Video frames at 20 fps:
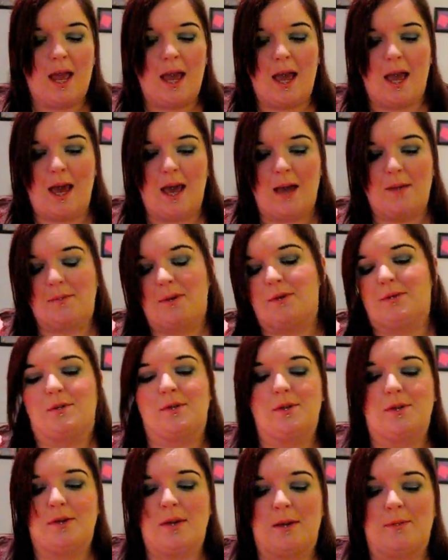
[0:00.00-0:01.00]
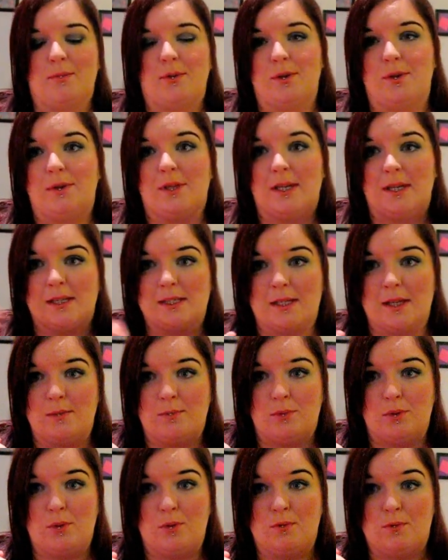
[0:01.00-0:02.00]
I'm going to try and put links down
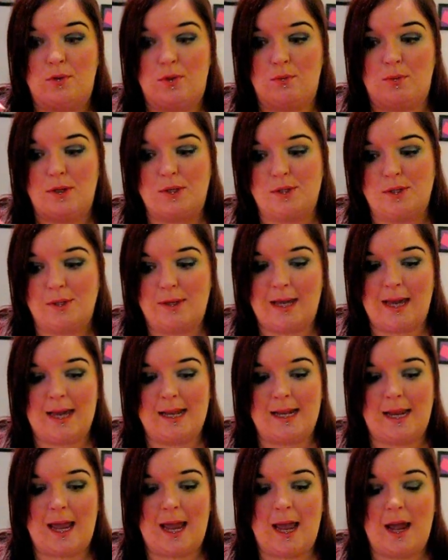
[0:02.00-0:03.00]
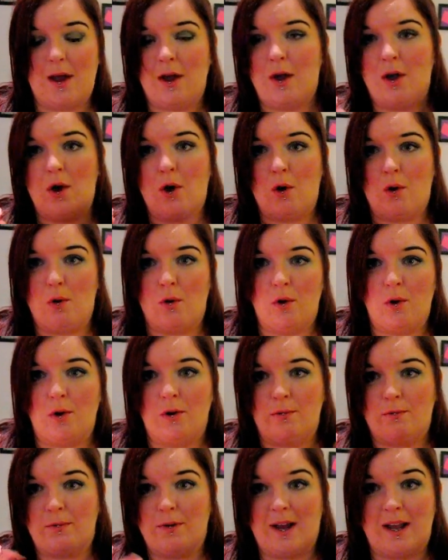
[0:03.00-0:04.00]
below for the ones you can get,
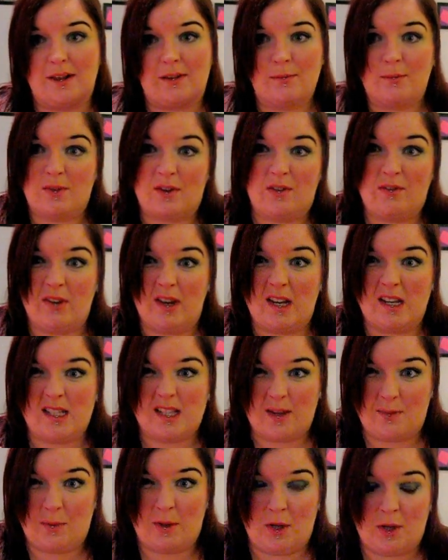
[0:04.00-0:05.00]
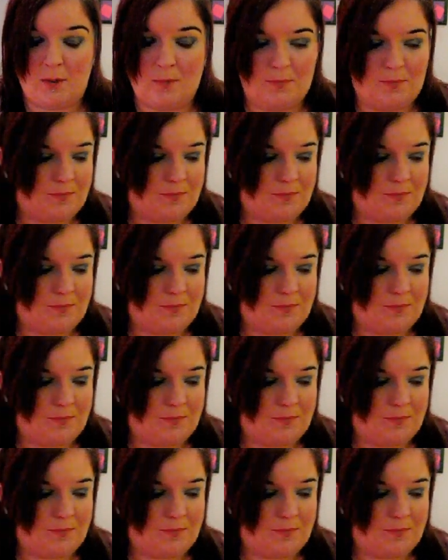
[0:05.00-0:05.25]
or for items that are very similar.